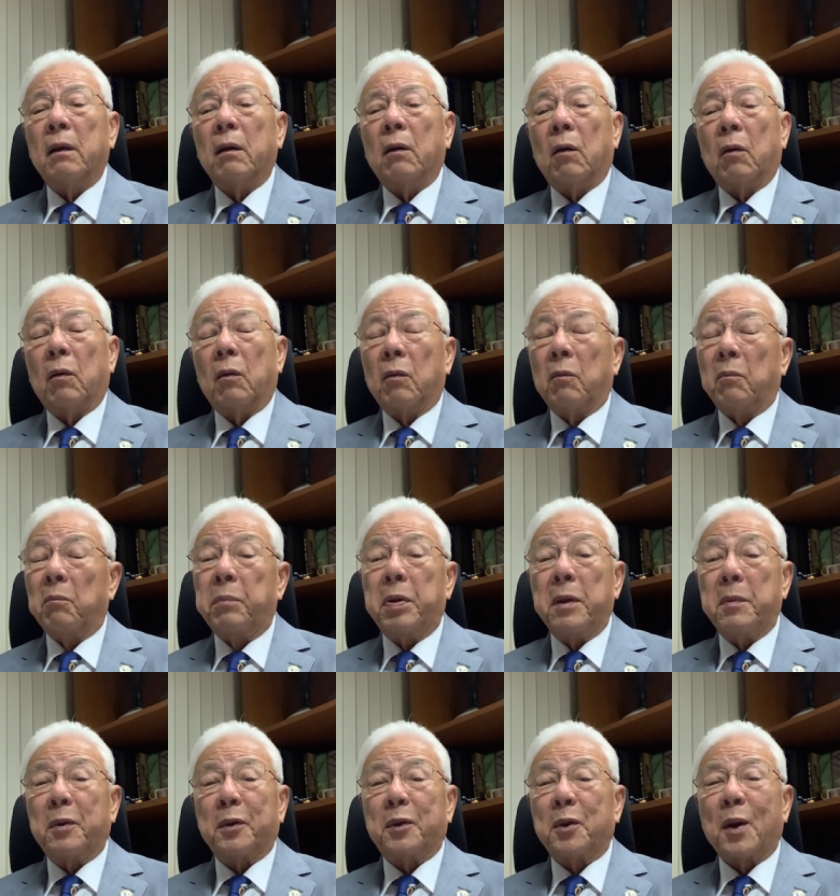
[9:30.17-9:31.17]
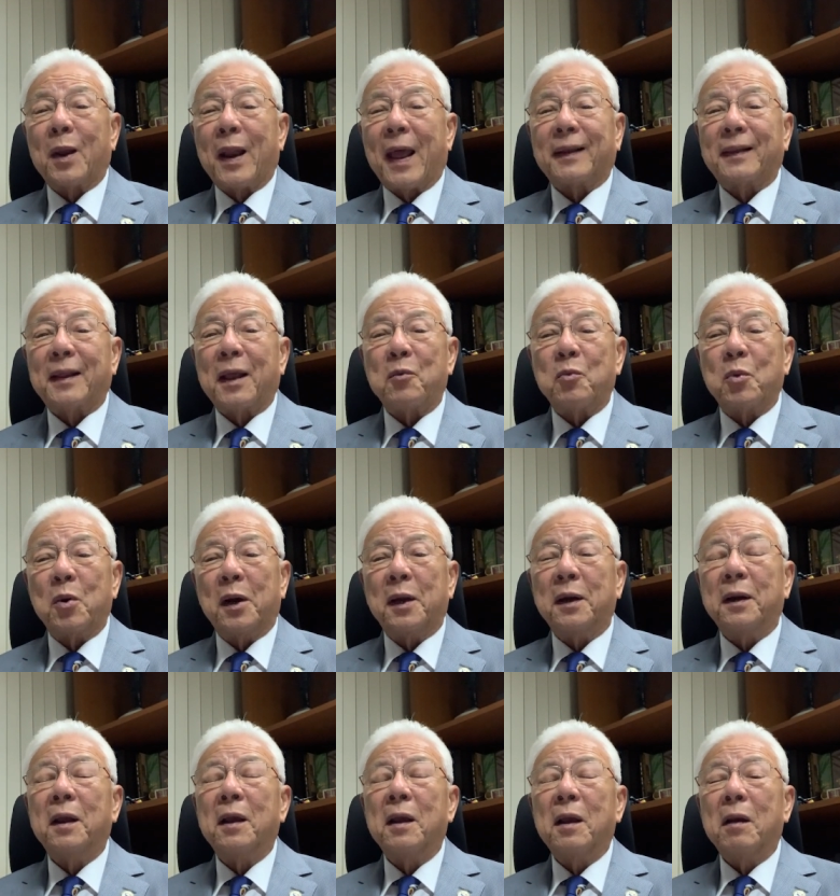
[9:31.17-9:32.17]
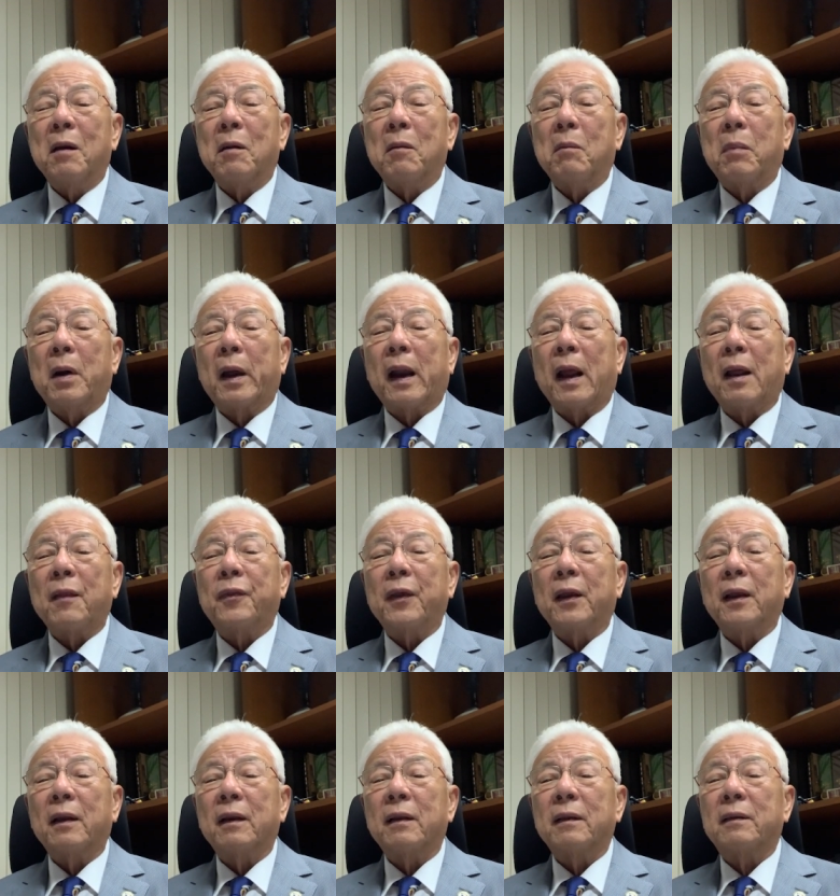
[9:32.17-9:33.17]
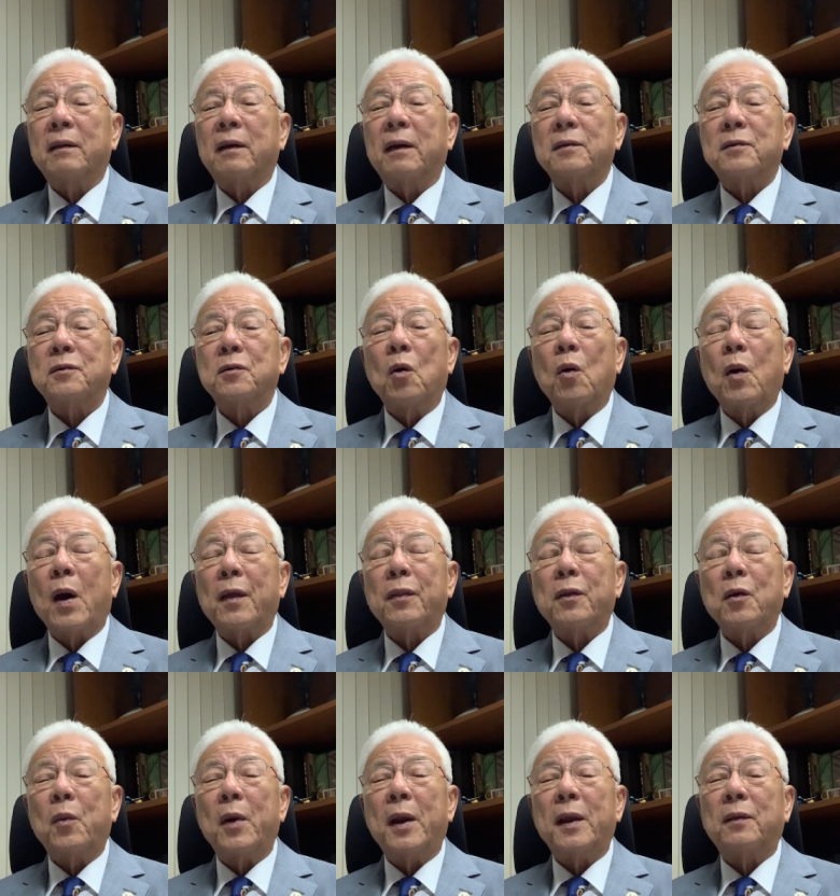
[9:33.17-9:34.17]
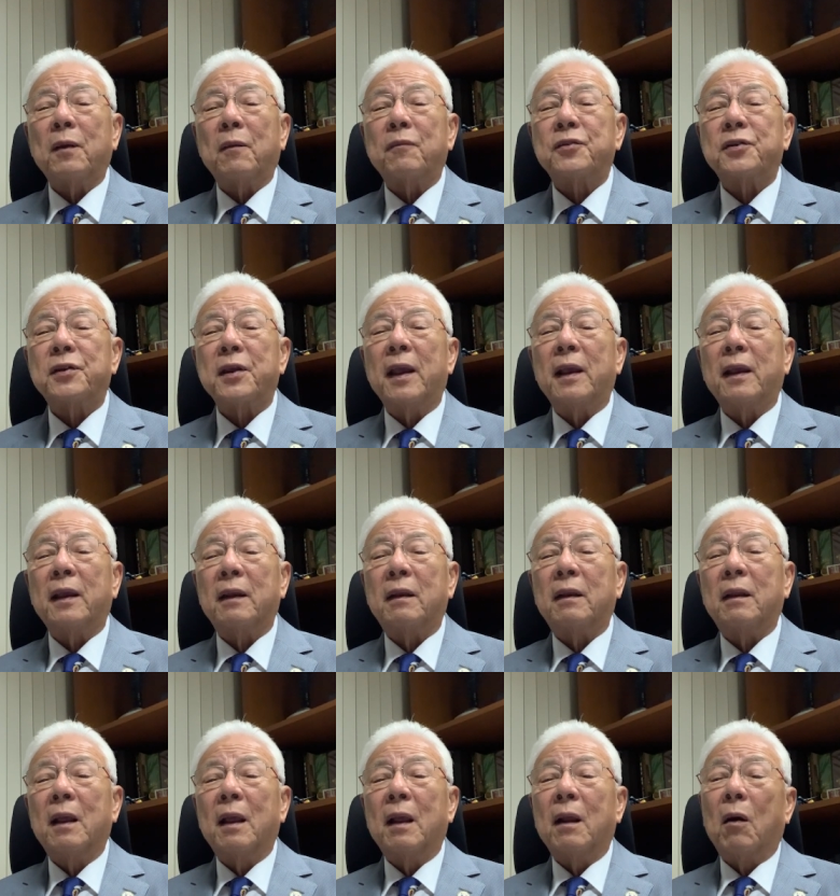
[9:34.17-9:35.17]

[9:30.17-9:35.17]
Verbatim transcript: Oh, people don't like that word but I think there is no other way of saying it,